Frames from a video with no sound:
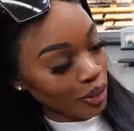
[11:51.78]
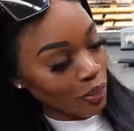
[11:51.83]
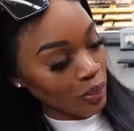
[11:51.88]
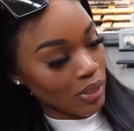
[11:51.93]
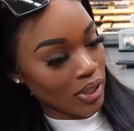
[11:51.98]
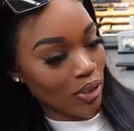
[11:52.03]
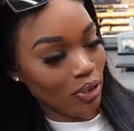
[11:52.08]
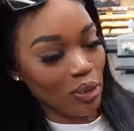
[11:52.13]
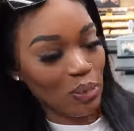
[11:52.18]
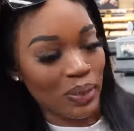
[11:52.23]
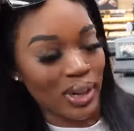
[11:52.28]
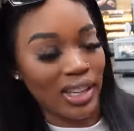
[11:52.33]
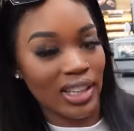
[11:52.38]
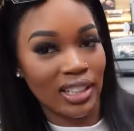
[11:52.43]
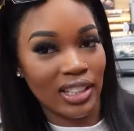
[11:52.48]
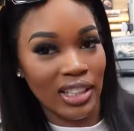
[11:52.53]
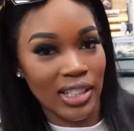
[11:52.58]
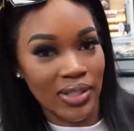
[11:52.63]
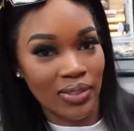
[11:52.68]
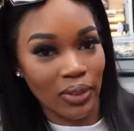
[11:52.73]
Loops, so we might
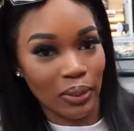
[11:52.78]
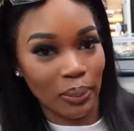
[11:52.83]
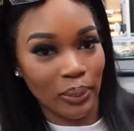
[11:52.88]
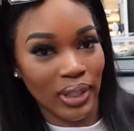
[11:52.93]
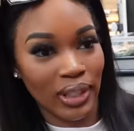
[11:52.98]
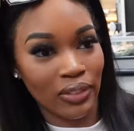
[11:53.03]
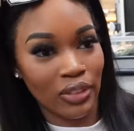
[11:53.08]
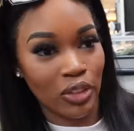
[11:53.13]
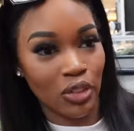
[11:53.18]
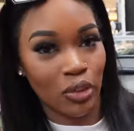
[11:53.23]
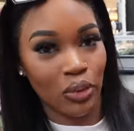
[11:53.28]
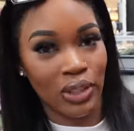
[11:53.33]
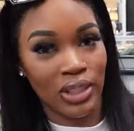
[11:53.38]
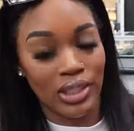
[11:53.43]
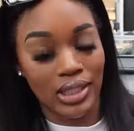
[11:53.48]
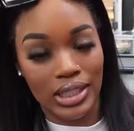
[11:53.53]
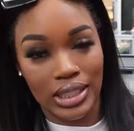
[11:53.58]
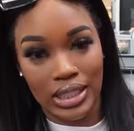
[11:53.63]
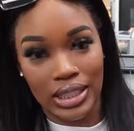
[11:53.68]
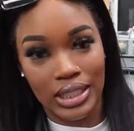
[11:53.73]
eat this for breakfast, but we
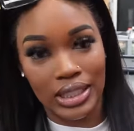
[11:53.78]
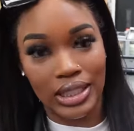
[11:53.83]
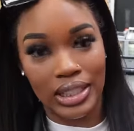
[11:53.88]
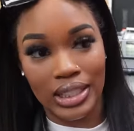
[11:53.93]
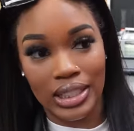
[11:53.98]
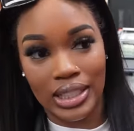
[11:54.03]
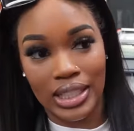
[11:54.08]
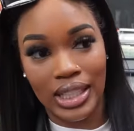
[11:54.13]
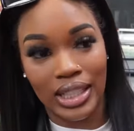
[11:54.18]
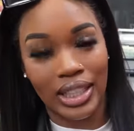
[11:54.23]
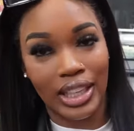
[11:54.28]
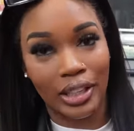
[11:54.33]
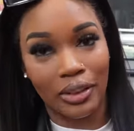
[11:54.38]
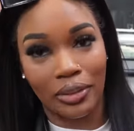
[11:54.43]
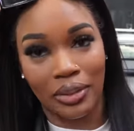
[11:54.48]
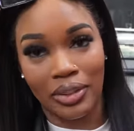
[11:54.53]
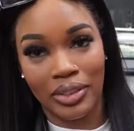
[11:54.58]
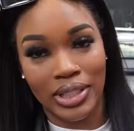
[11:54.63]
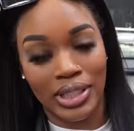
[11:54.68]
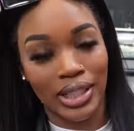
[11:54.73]
can just eat this later
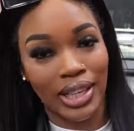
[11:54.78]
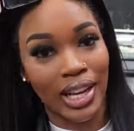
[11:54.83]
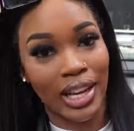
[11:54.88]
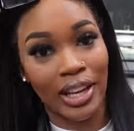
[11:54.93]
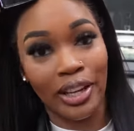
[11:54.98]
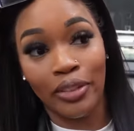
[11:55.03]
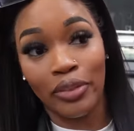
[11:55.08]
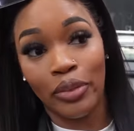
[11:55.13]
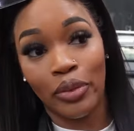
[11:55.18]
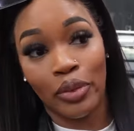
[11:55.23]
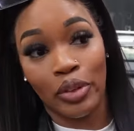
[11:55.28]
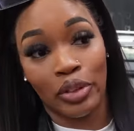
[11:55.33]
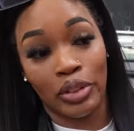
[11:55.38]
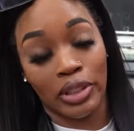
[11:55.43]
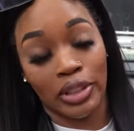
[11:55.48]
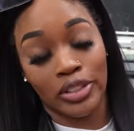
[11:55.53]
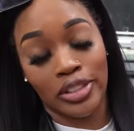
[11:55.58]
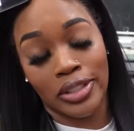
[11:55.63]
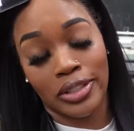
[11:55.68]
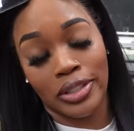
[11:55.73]
on tonight if we want
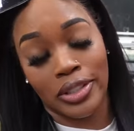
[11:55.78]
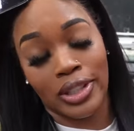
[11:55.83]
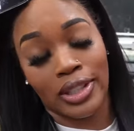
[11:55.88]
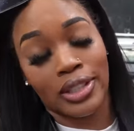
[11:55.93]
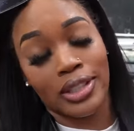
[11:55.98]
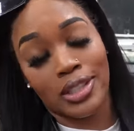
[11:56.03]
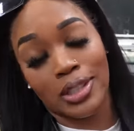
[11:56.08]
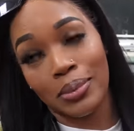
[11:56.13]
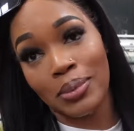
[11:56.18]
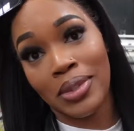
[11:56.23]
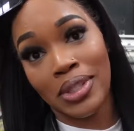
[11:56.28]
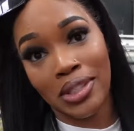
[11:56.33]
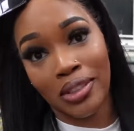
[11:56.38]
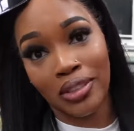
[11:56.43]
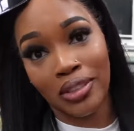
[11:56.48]
to just eat some mm.